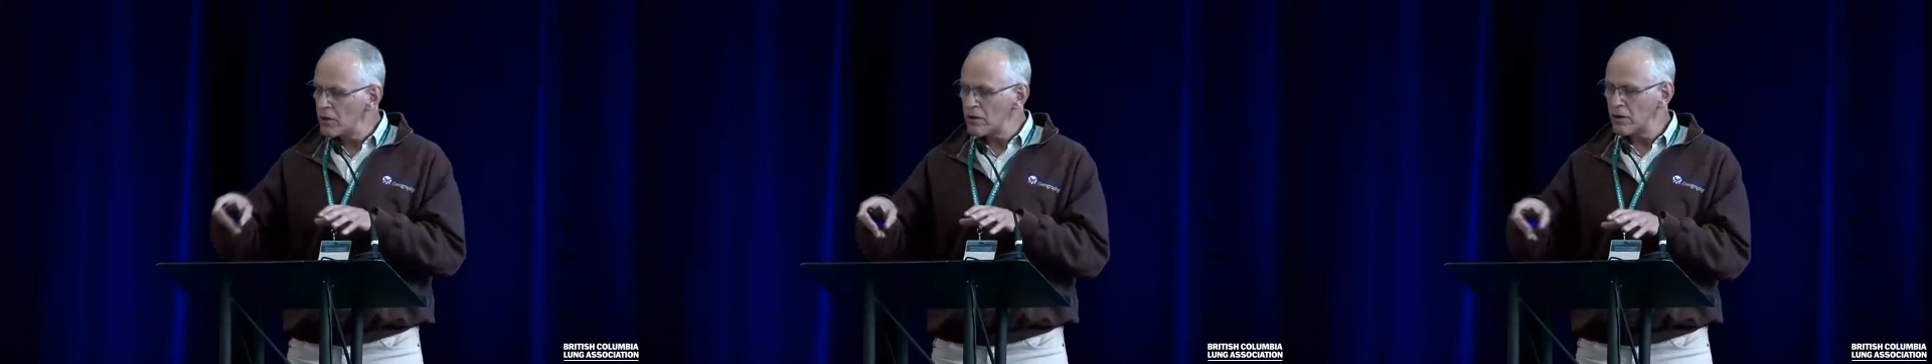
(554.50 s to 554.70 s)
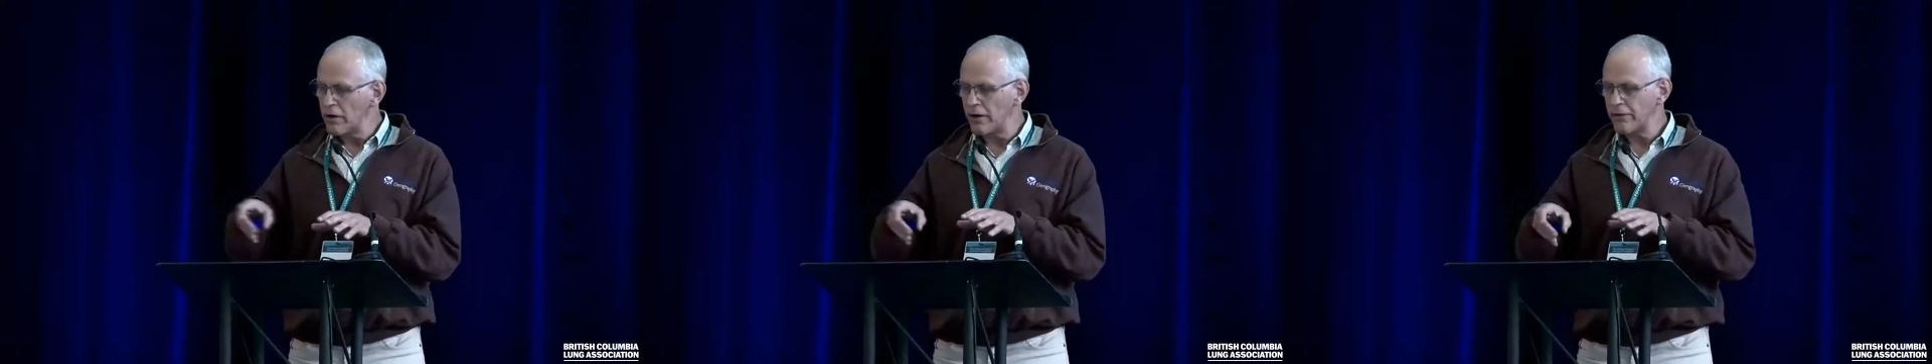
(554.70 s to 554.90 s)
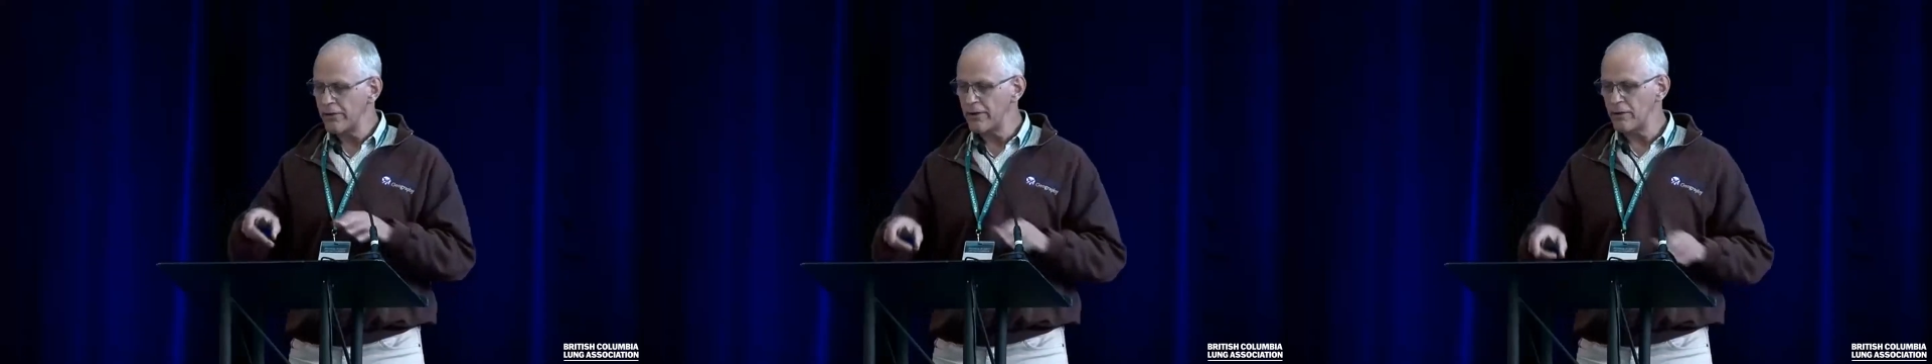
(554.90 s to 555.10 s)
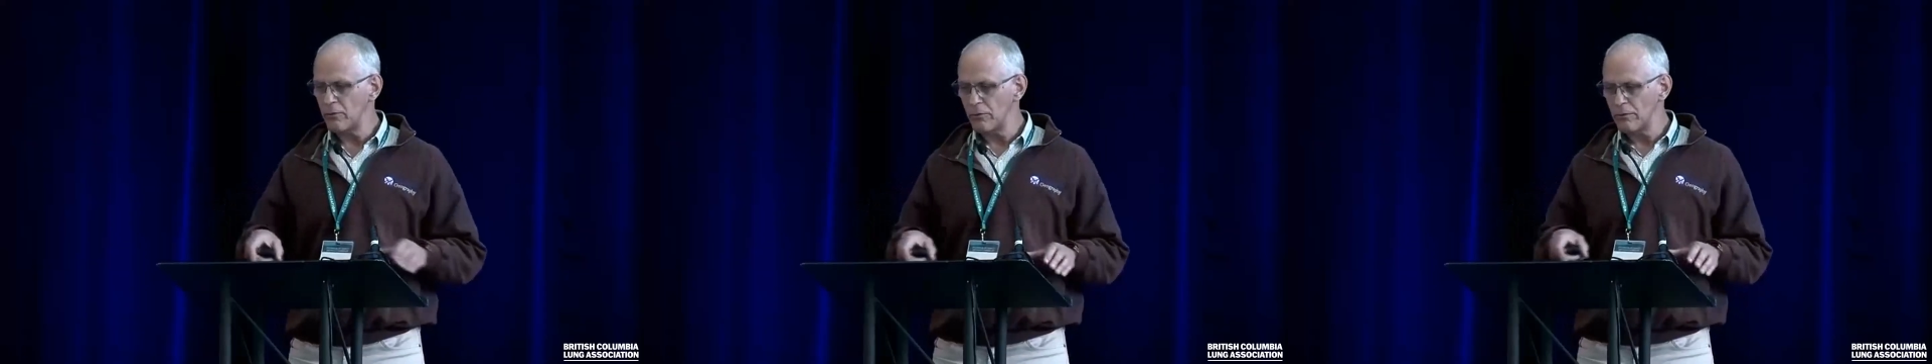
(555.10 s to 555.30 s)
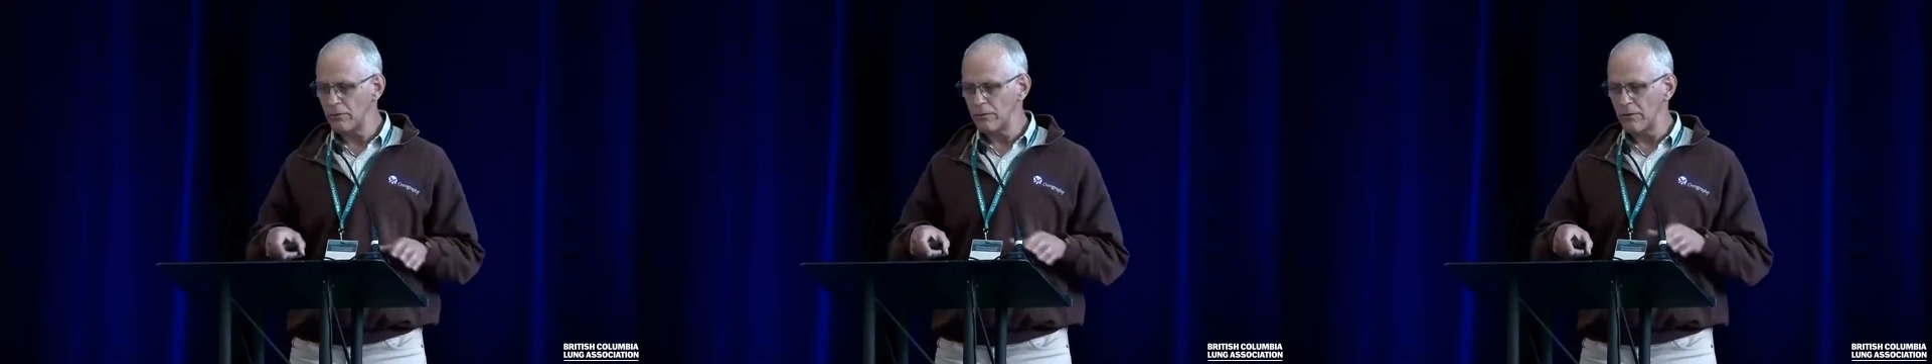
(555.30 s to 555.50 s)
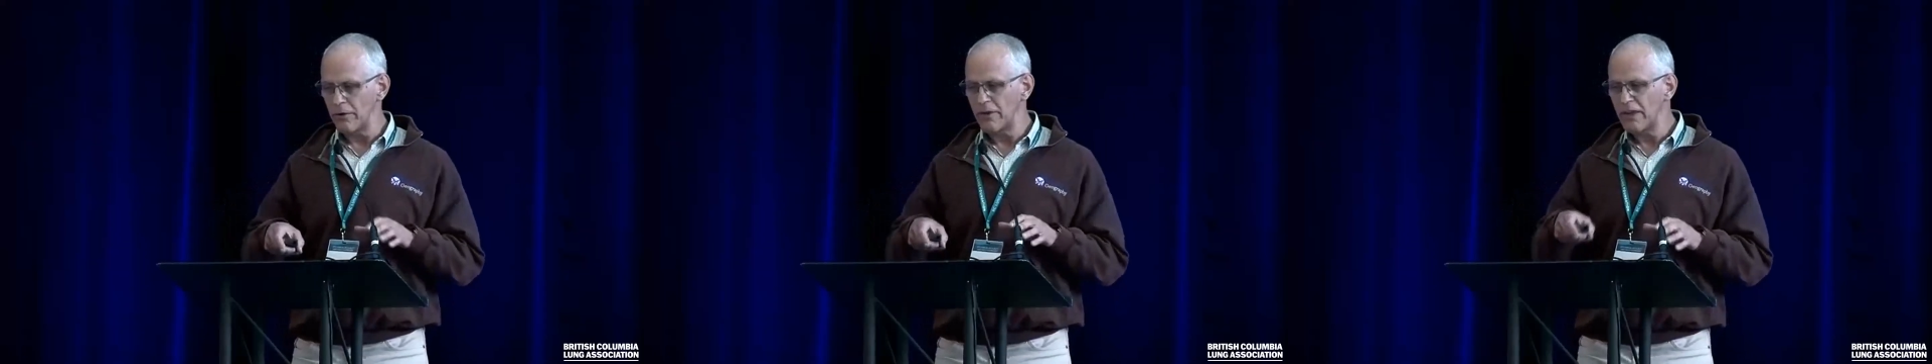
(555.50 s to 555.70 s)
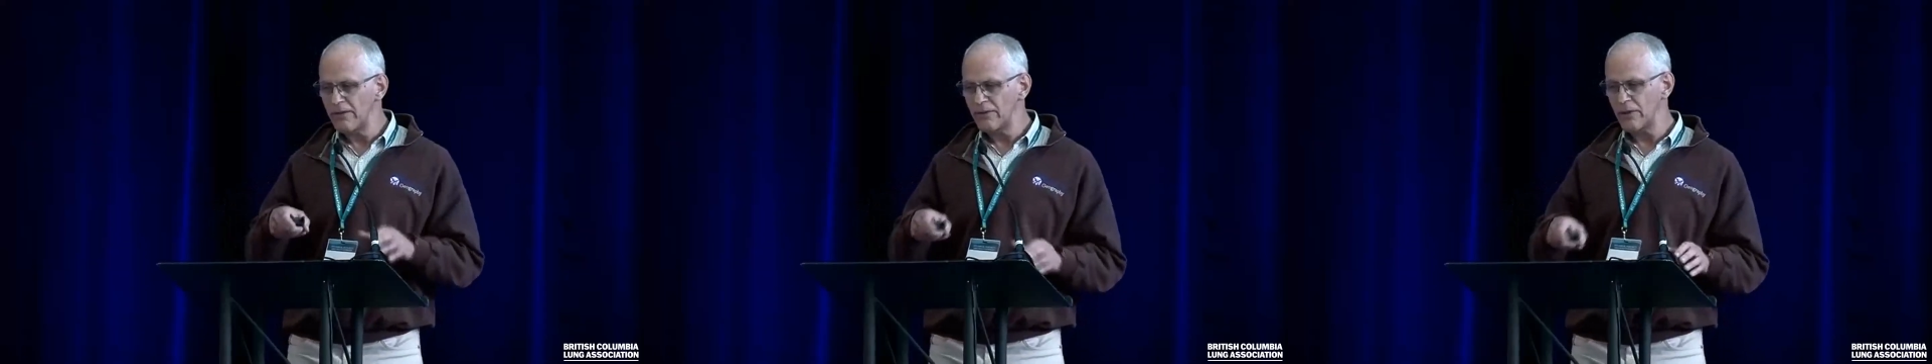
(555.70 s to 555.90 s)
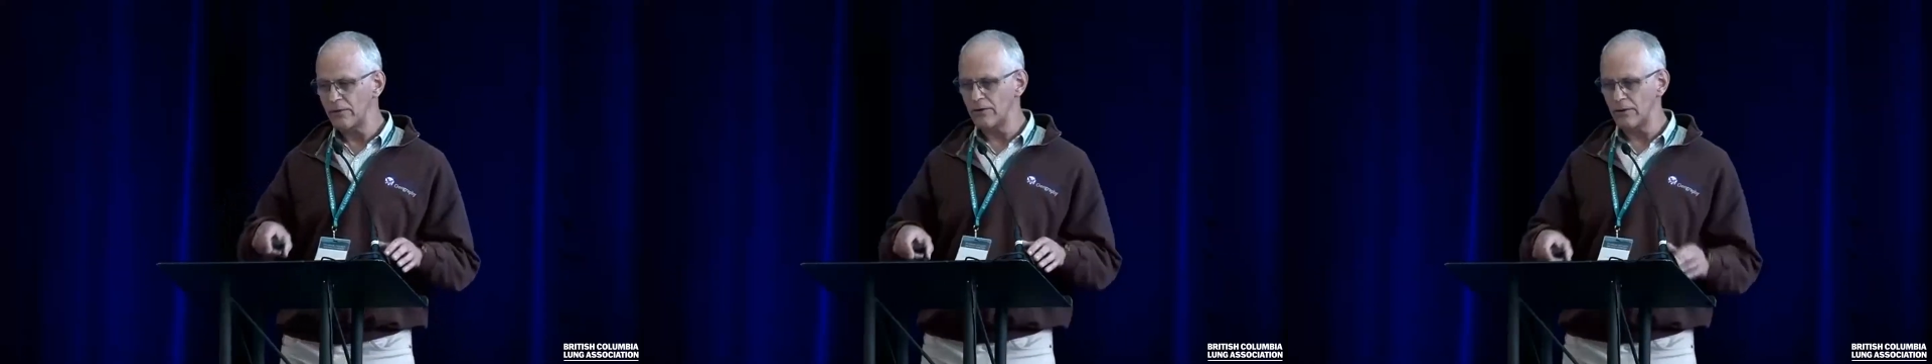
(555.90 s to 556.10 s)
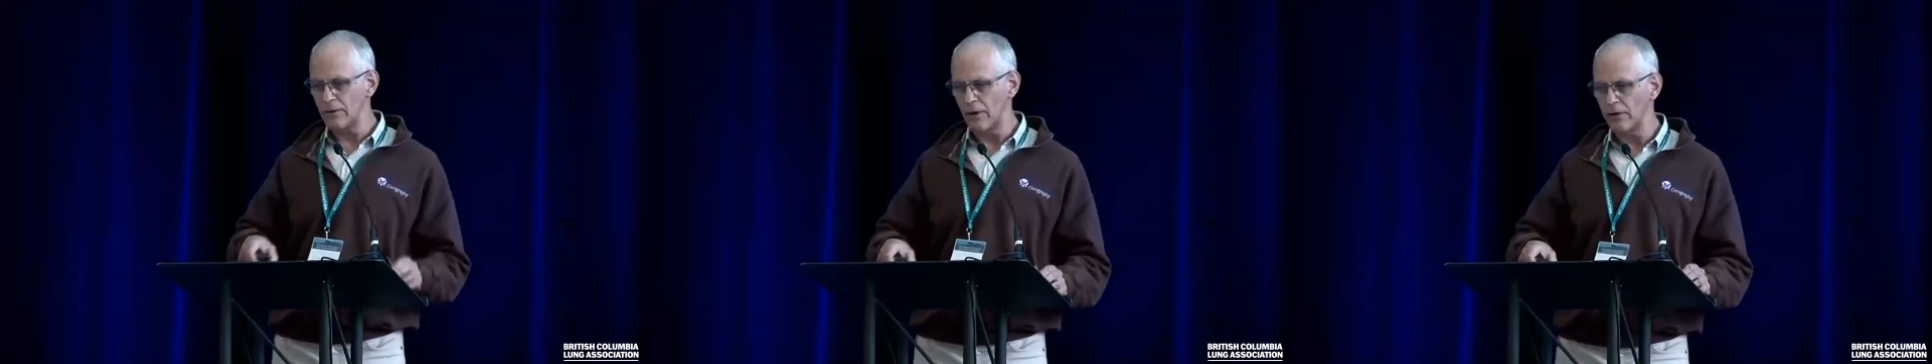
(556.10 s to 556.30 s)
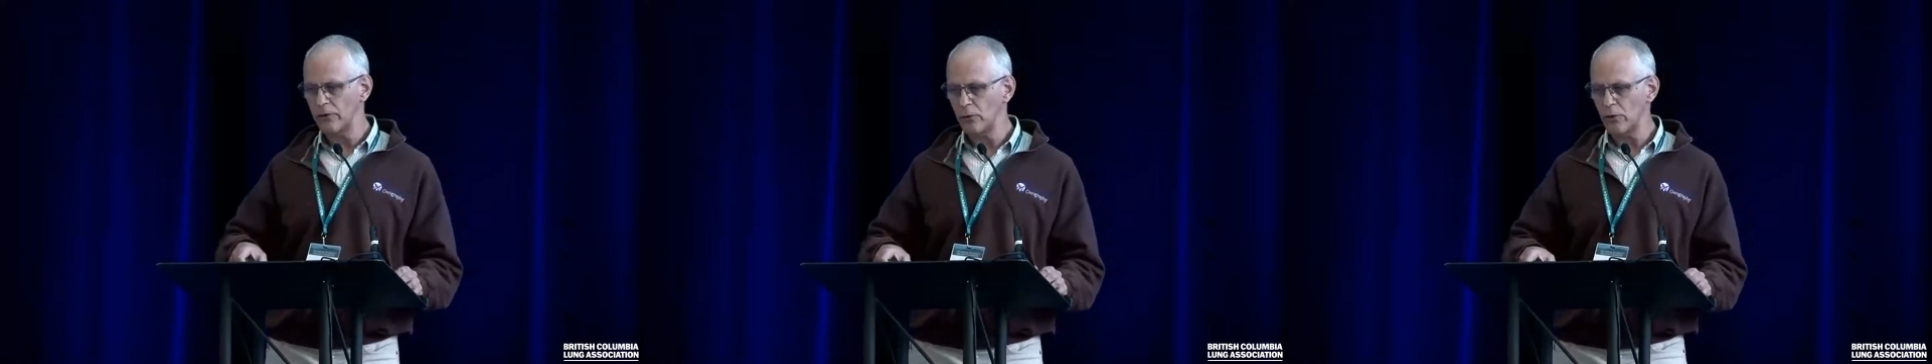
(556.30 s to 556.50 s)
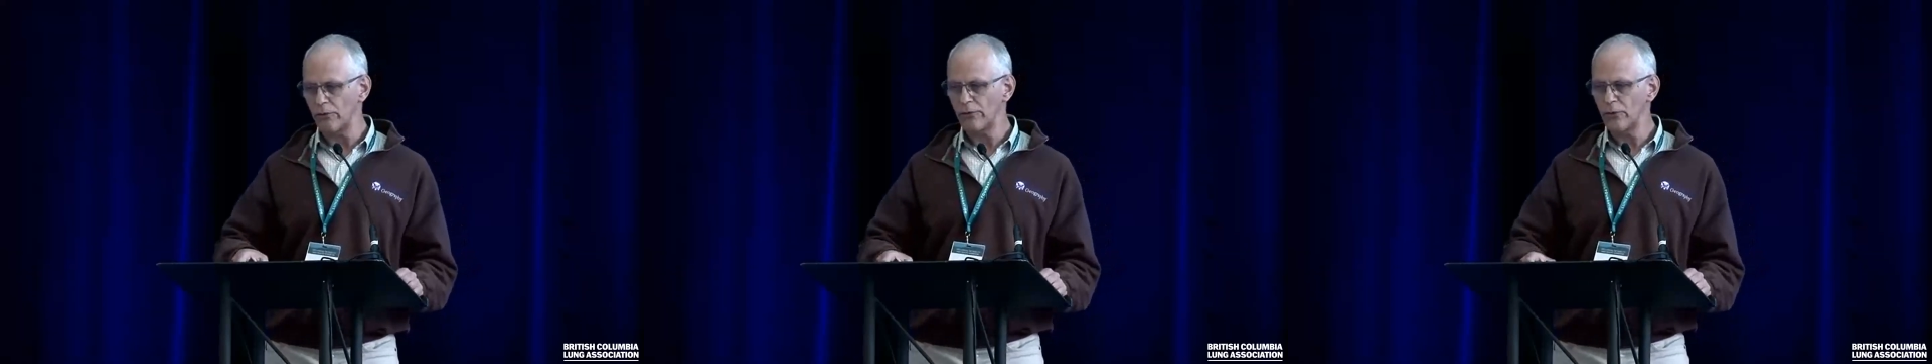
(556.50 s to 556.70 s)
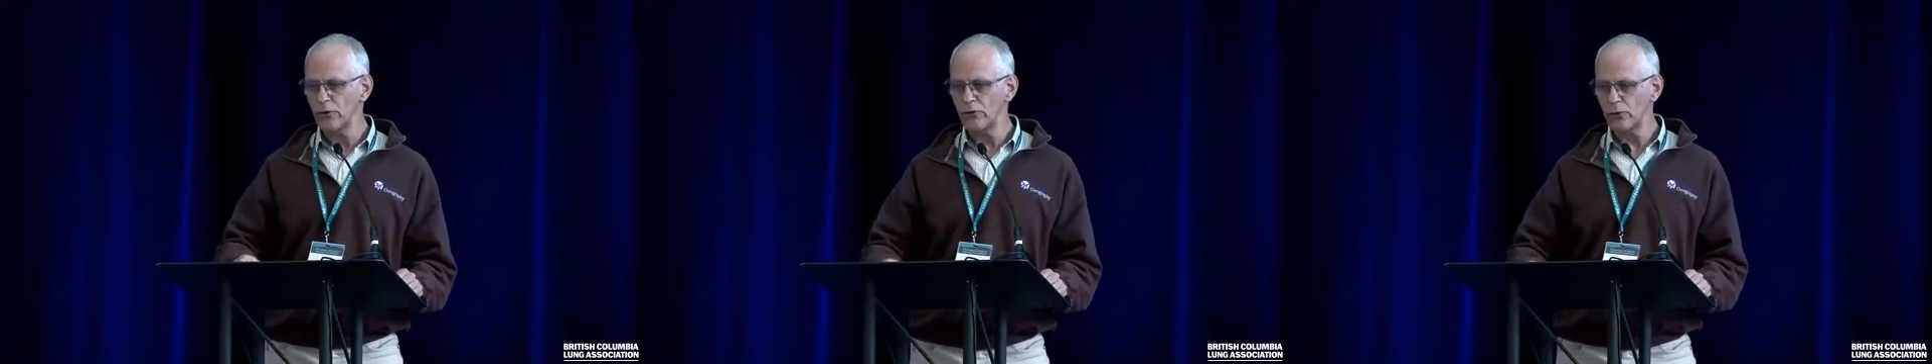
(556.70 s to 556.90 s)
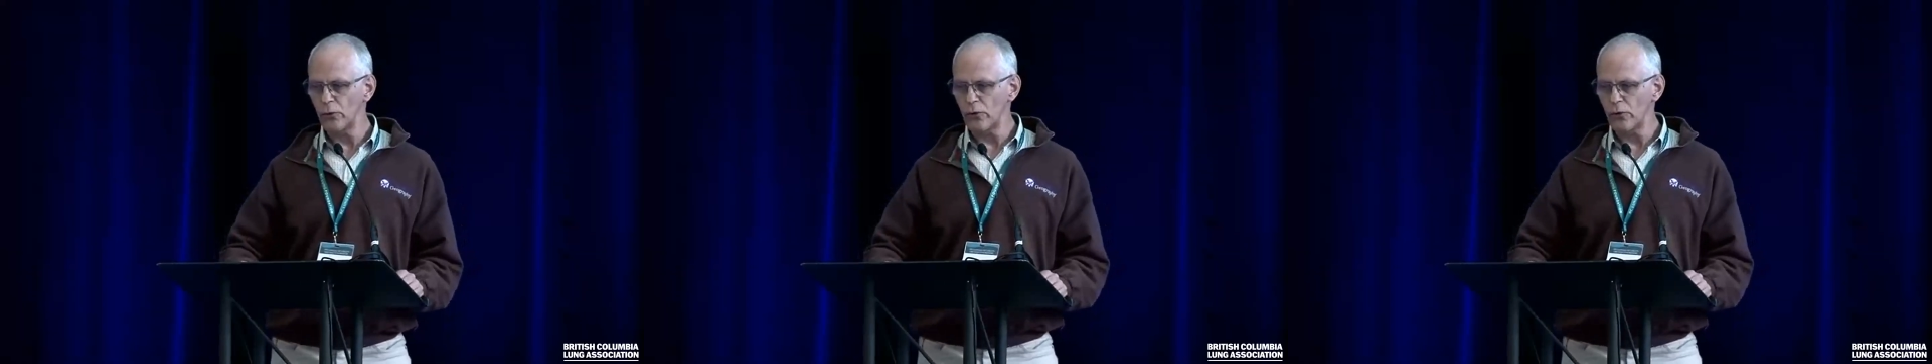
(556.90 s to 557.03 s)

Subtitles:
I think it gives us a sort of first